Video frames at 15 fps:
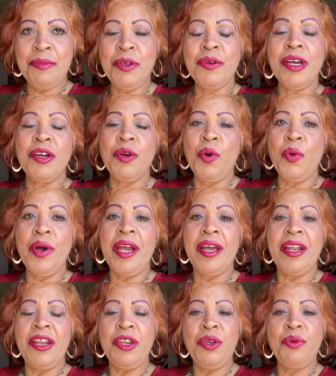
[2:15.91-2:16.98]
You can go ahead
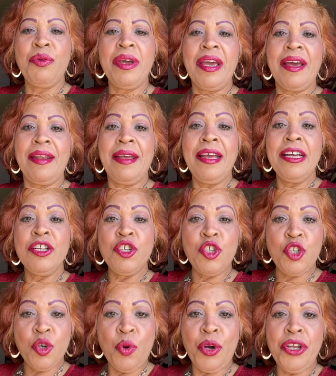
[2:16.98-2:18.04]
and you can
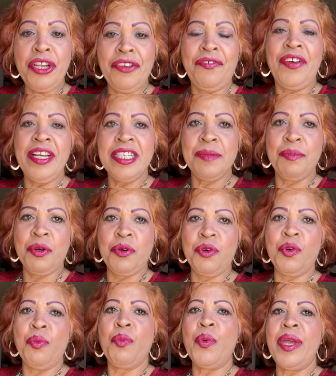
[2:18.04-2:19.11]
join the Facebook
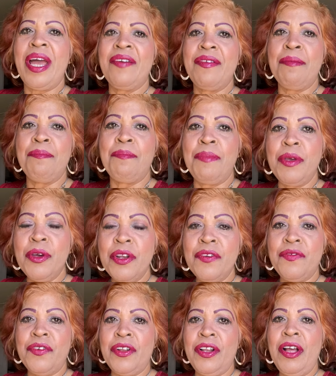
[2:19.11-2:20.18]
group. We have a
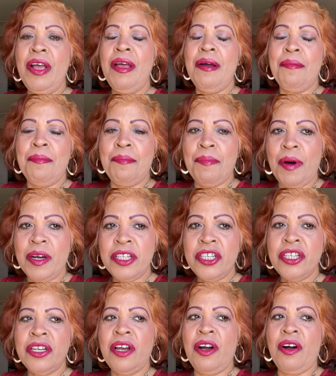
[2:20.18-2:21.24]
beautiful
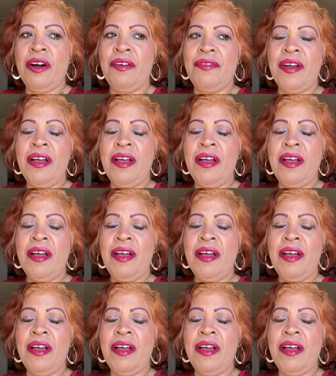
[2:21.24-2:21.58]
bunch of